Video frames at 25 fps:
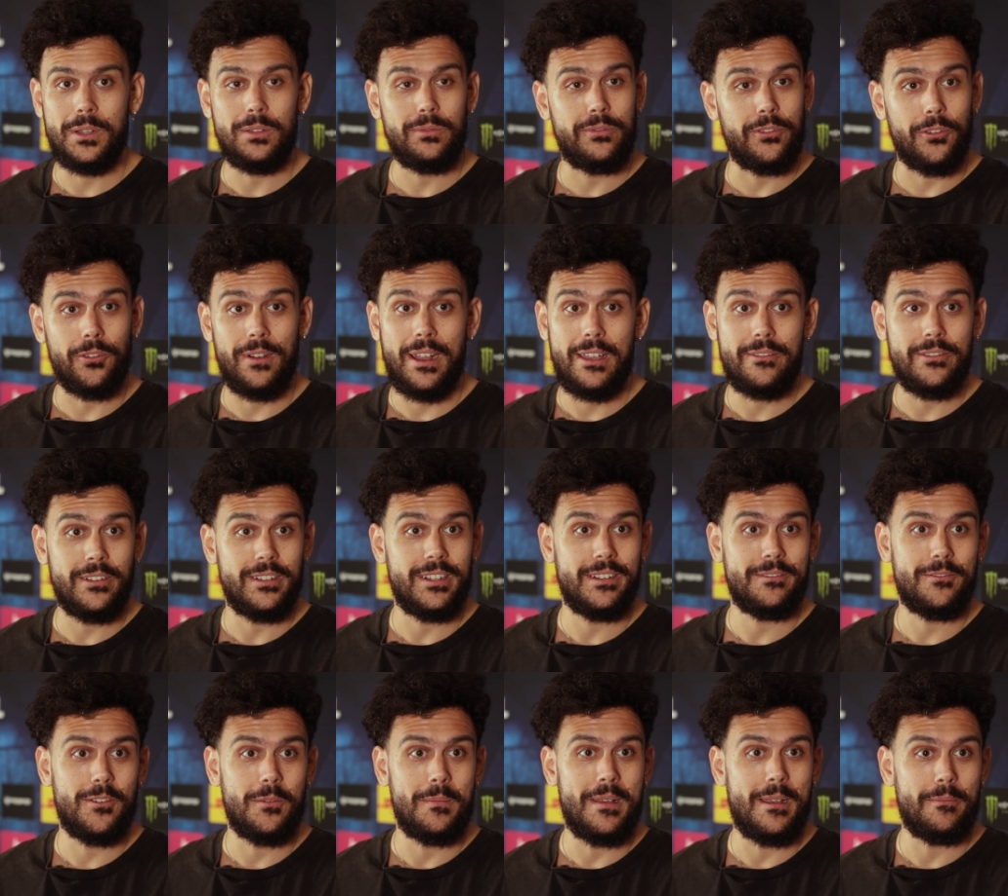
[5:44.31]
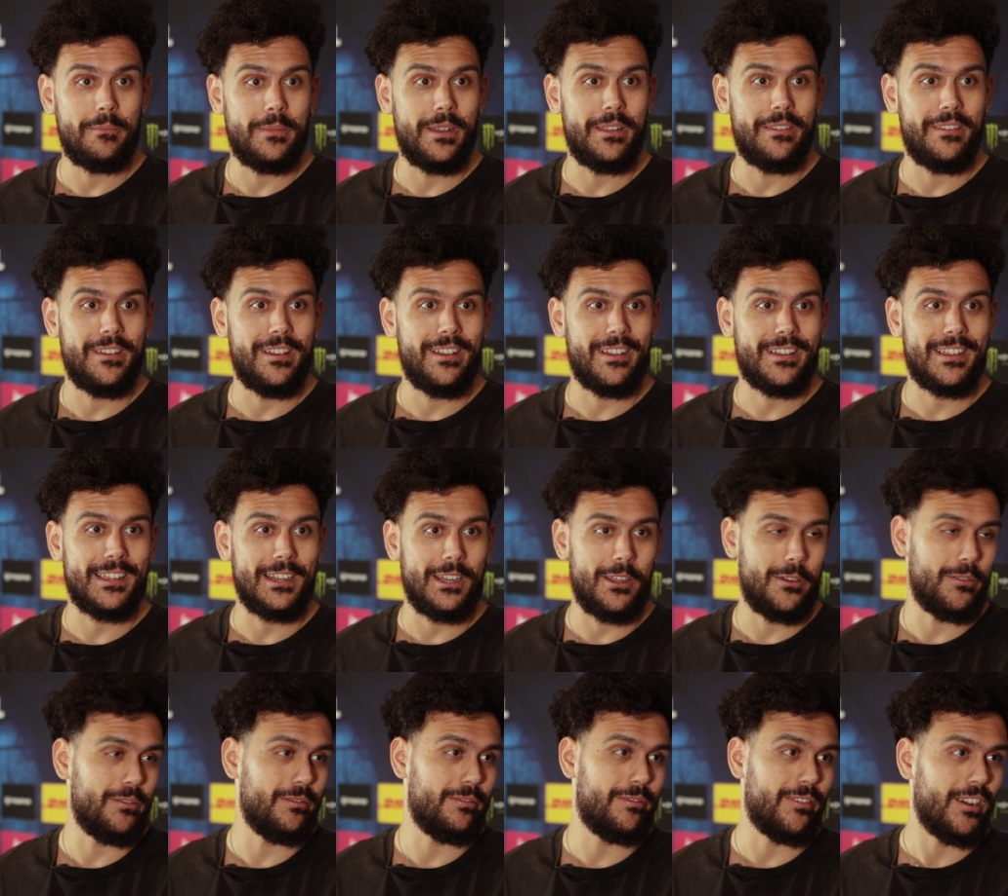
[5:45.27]
will forever remember the
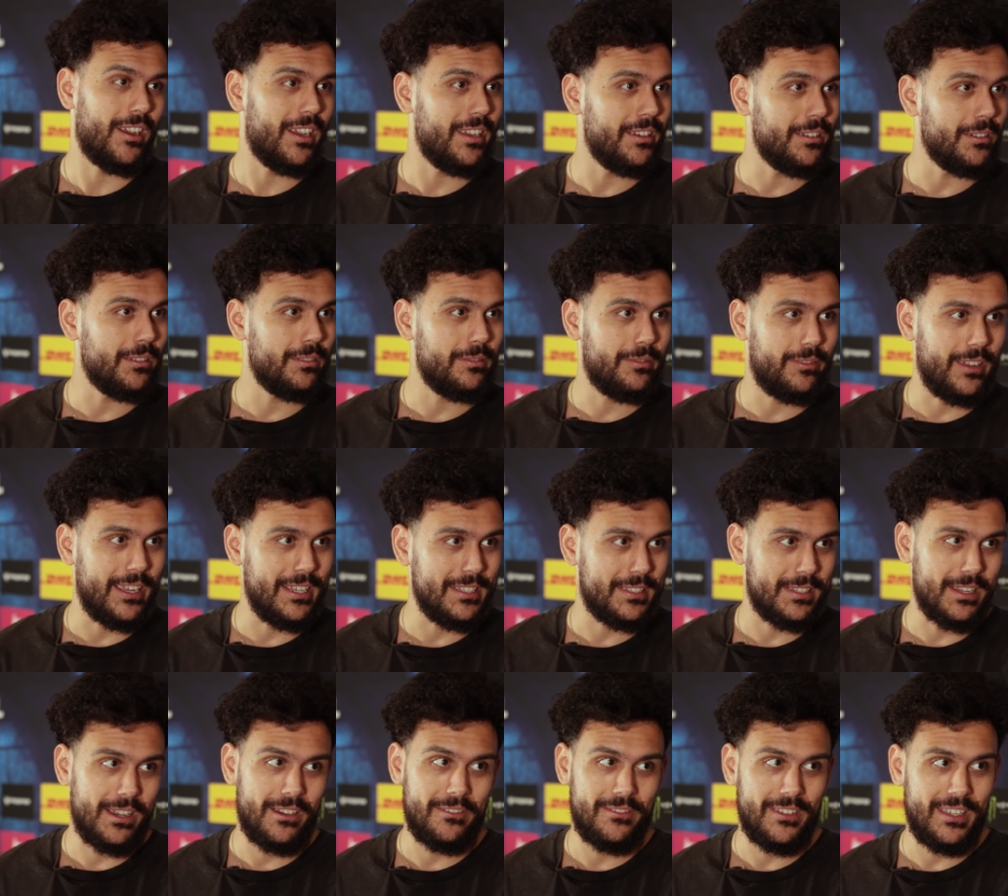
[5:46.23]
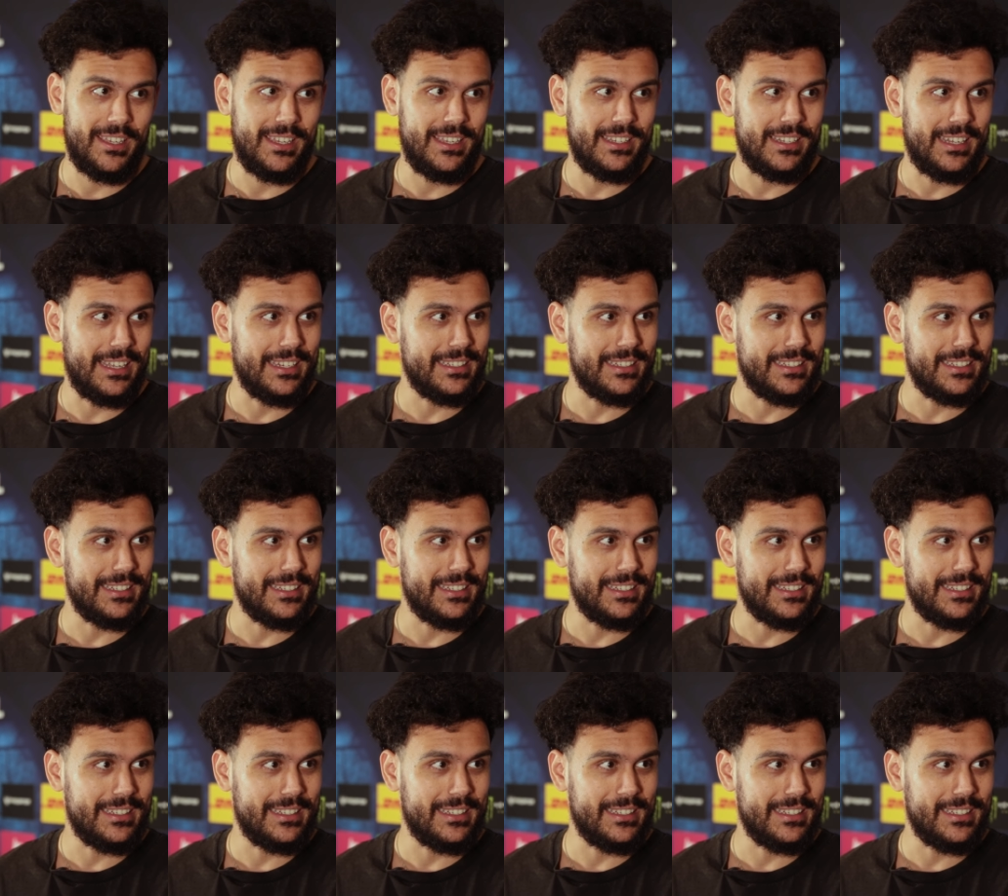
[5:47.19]
Cologne final, FaZe Navi.